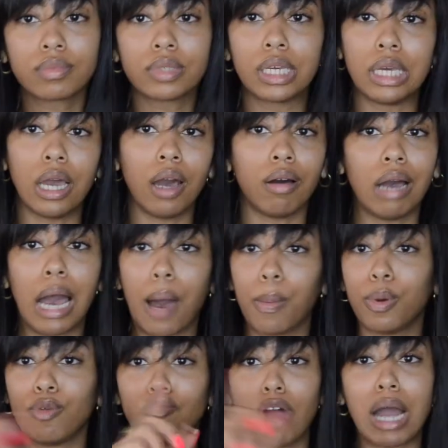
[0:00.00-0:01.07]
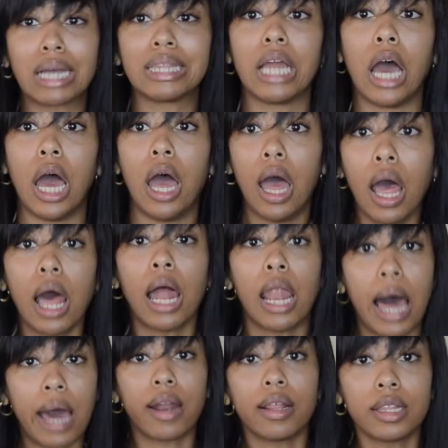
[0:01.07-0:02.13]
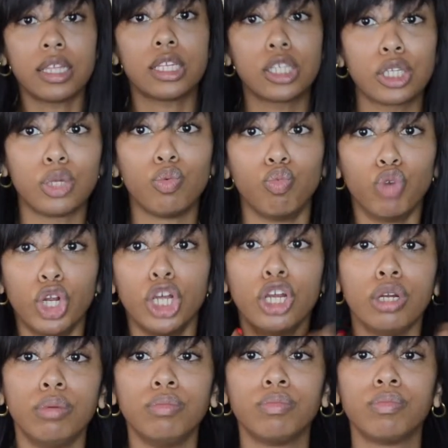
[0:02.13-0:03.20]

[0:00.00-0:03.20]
Yeah, I would rock the hell out of this unit.